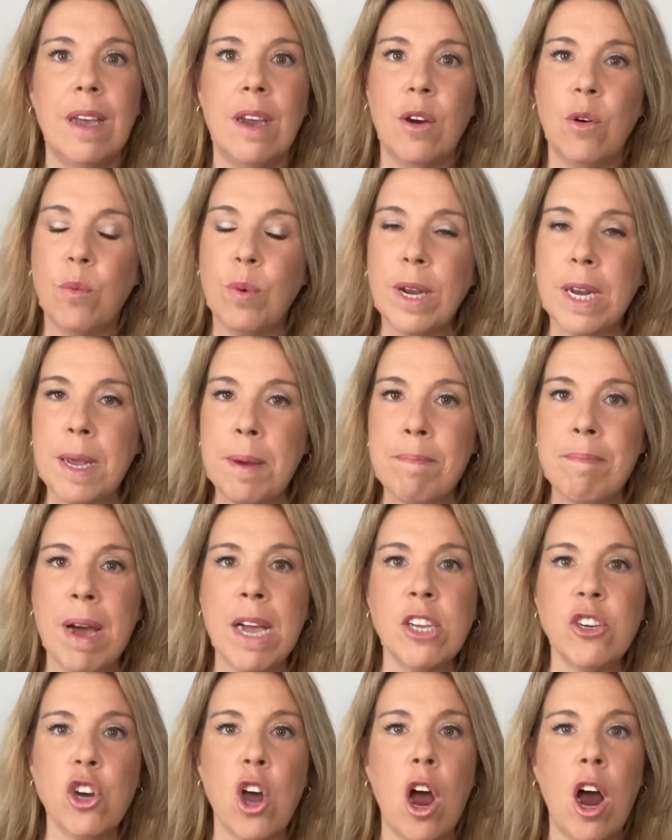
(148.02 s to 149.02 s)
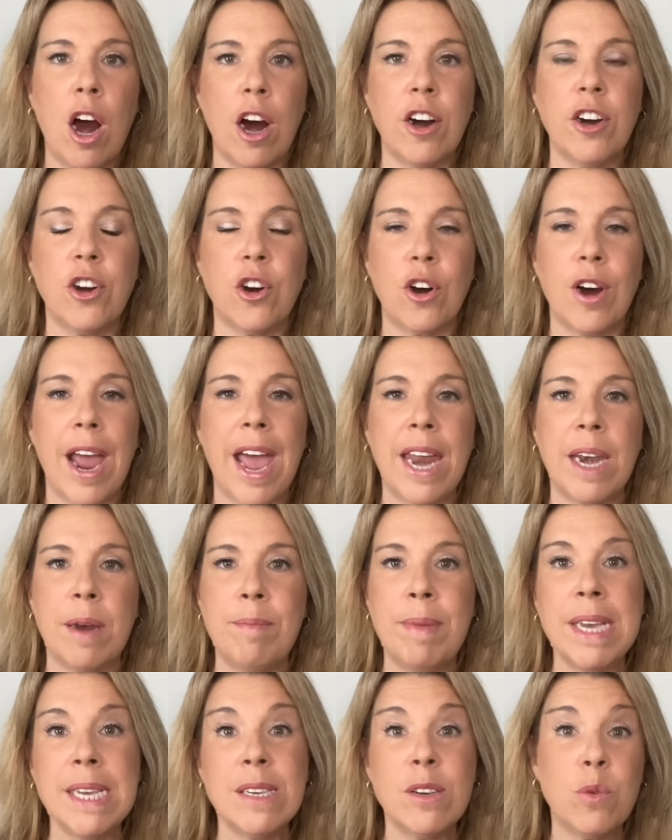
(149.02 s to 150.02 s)
really much harder, and it
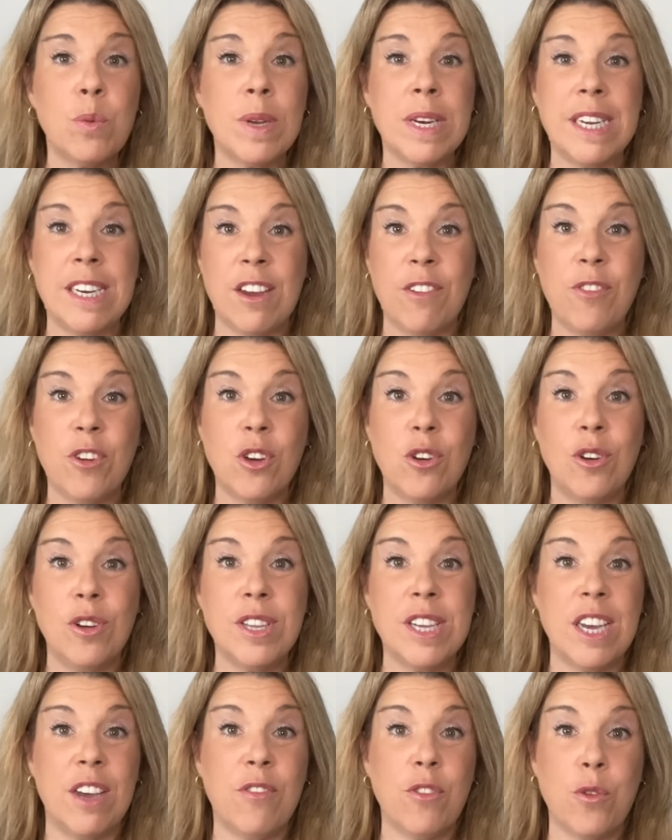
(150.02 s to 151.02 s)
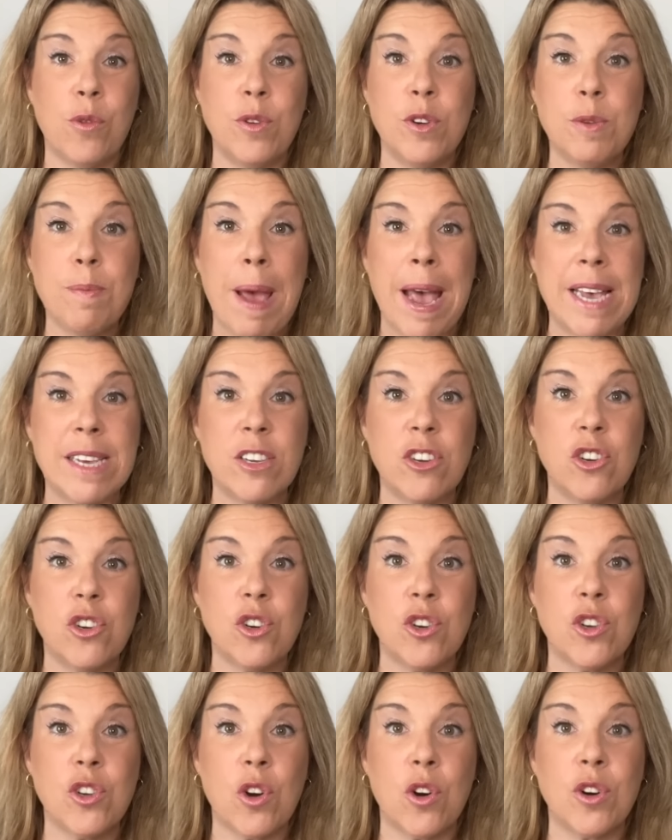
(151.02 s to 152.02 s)
makes it really difficult if cruise
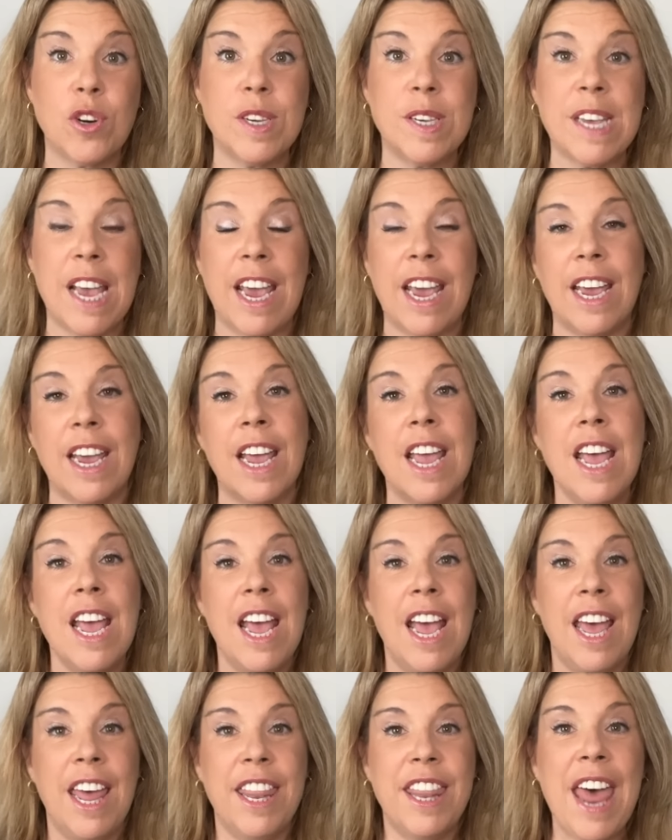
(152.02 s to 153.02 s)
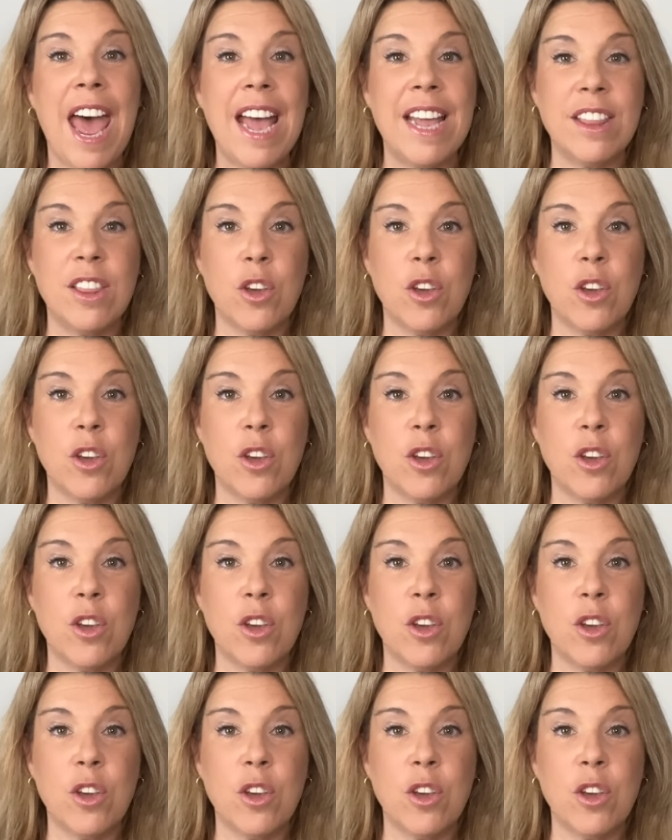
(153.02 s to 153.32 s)
passengers are saying that the